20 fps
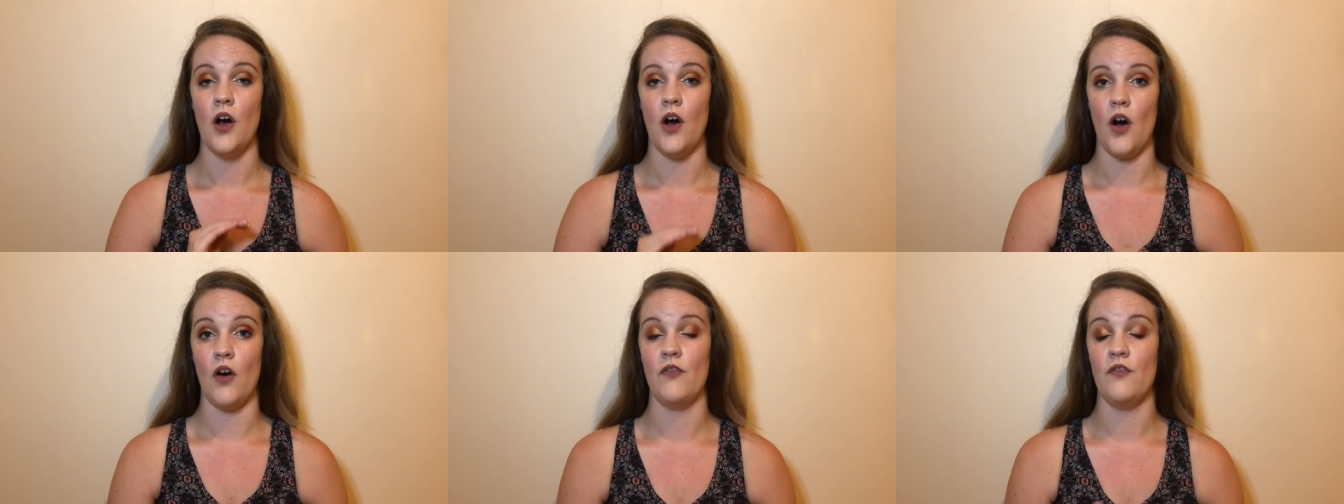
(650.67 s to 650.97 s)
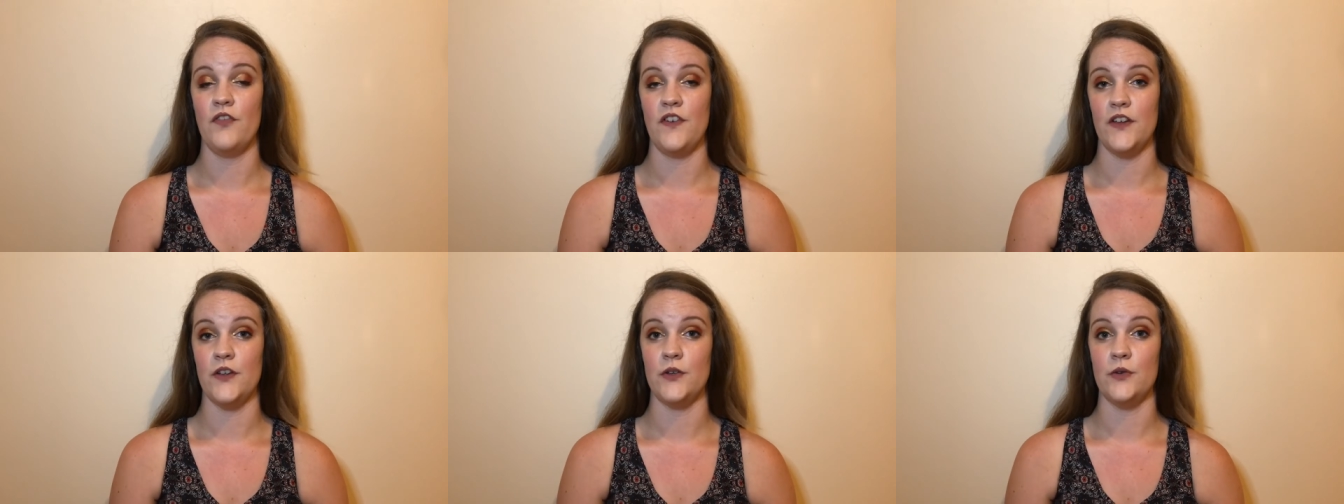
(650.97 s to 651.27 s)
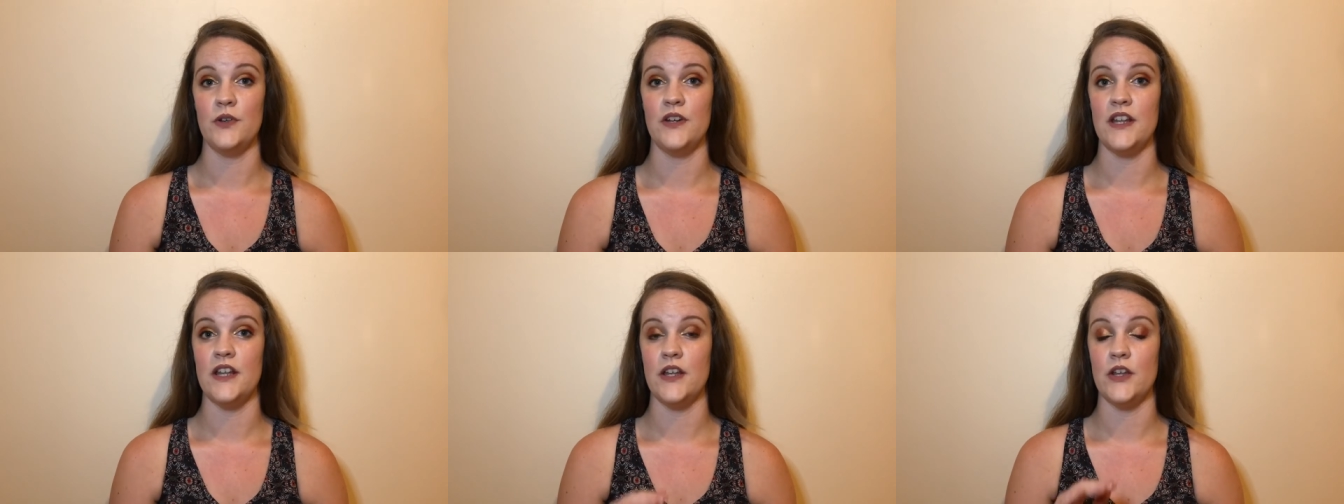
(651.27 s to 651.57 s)
on Feel
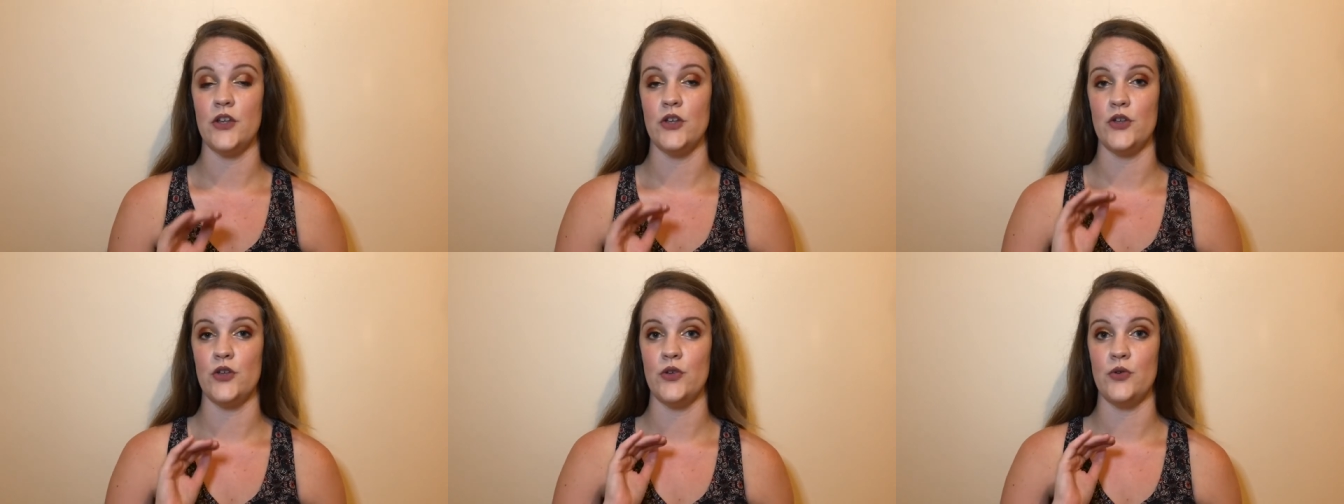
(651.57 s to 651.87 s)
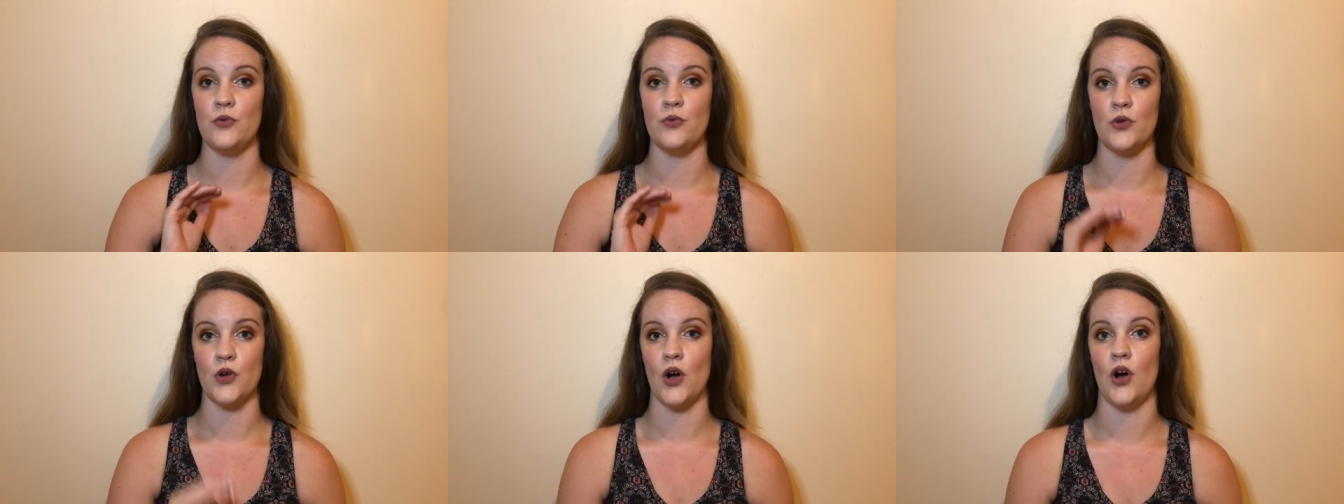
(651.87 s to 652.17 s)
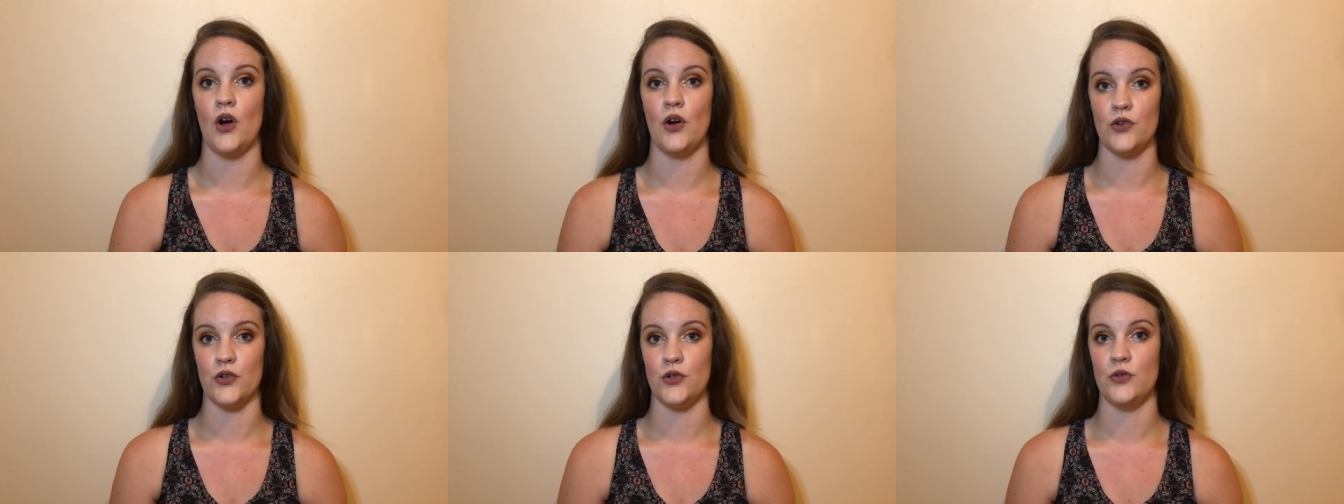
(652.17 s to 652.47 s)
Unique you
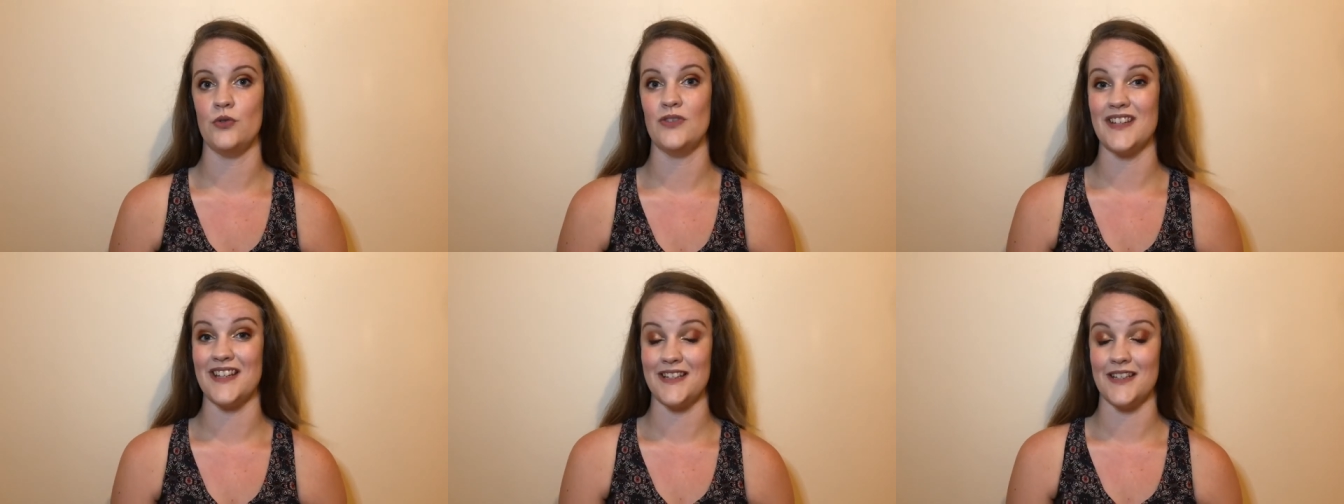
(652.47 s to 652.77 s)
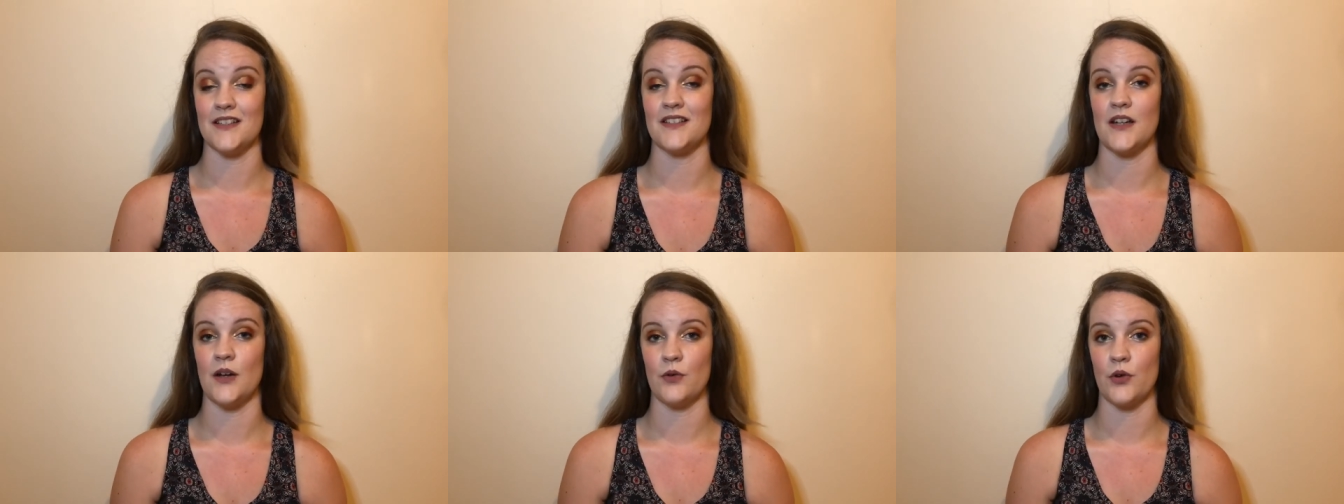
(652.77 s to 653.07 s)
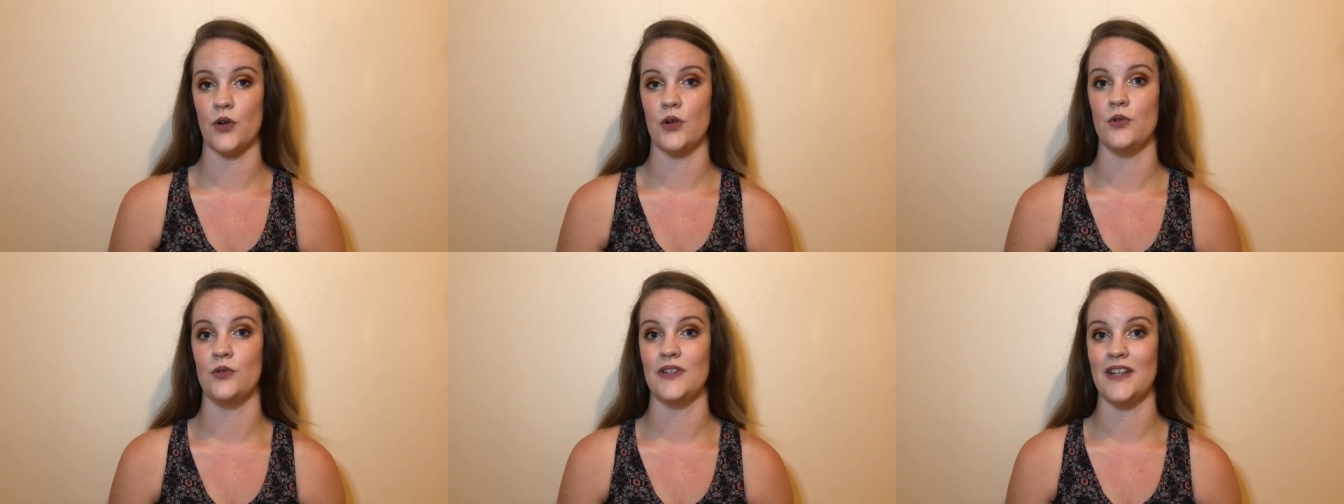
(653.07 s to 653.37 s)
can't use a discount
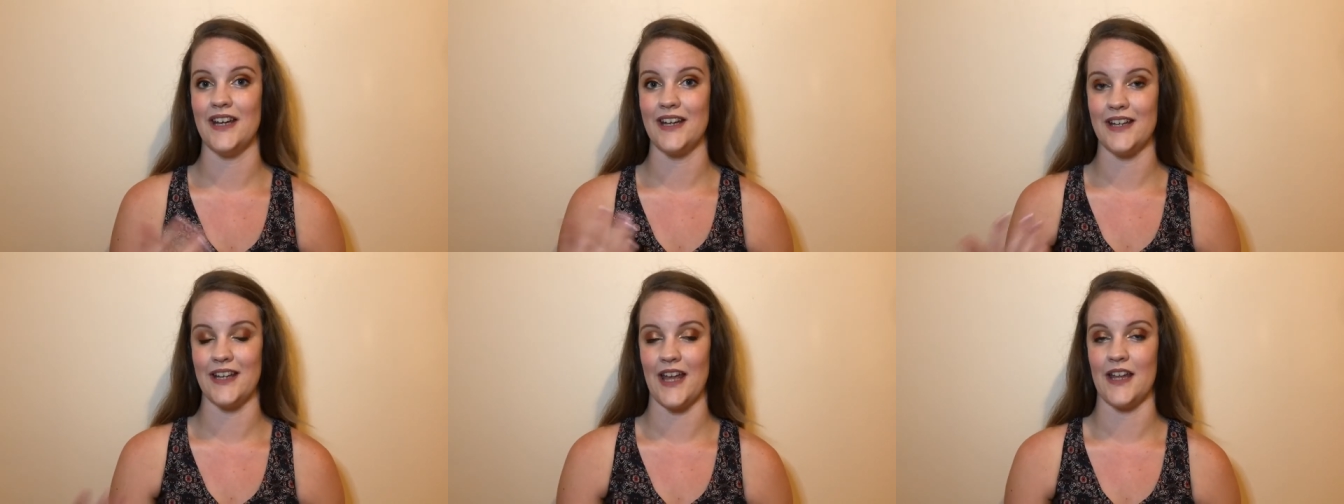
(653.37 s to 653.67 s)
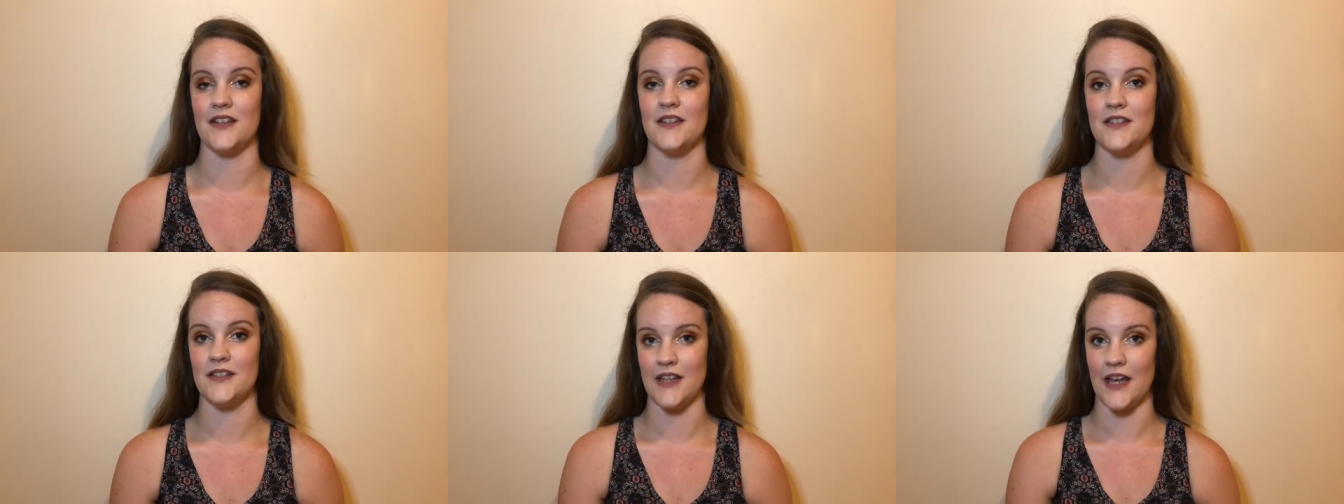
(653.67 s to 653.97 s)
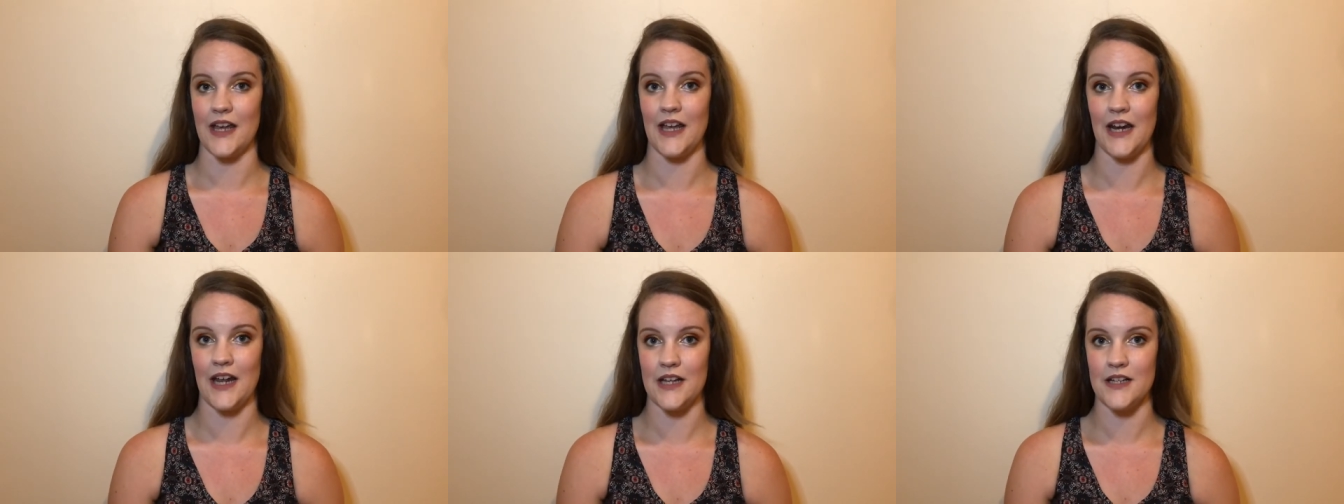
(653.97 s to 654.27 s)
code against
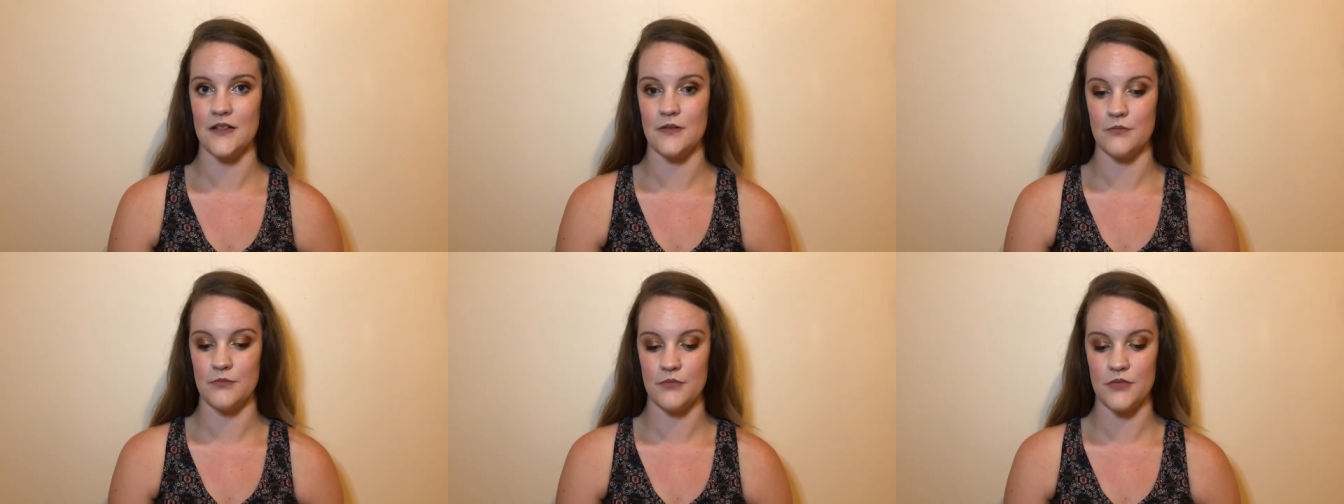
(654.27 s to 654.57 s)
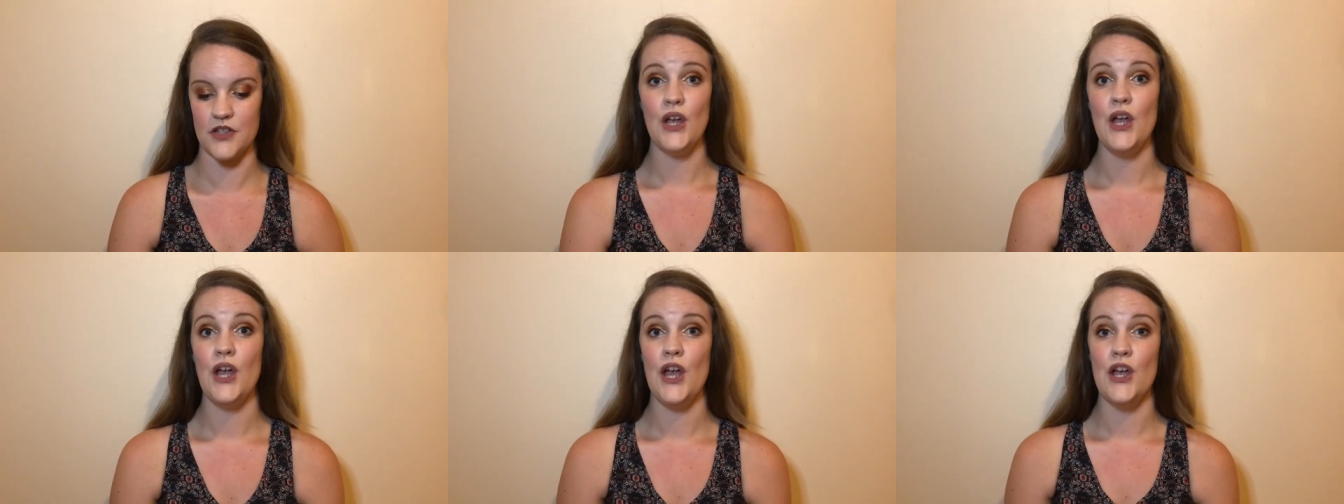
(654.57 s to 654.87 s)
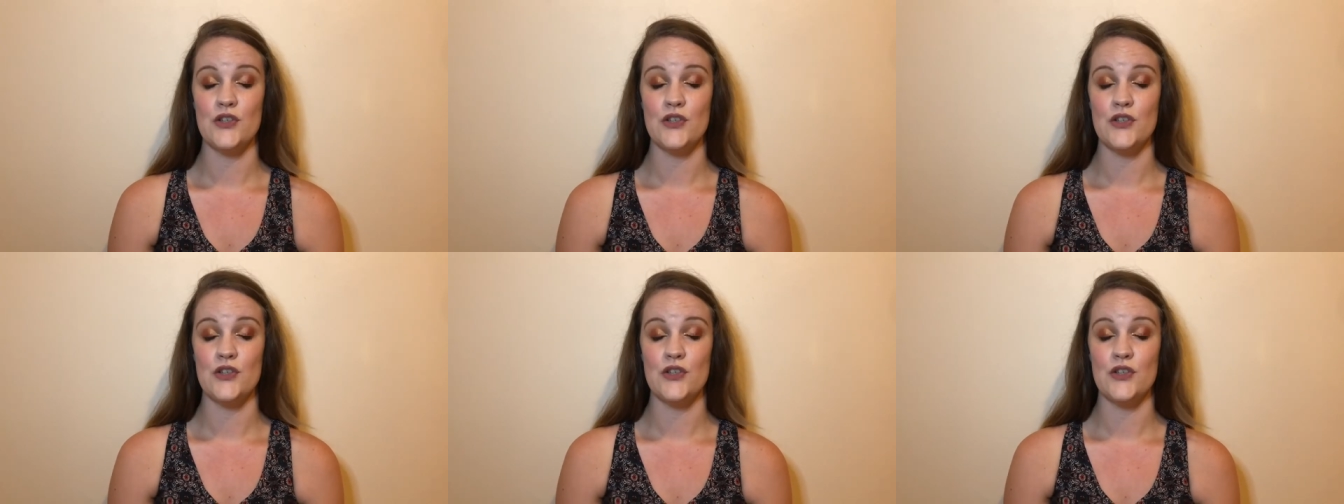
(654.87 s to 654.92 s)
sale items.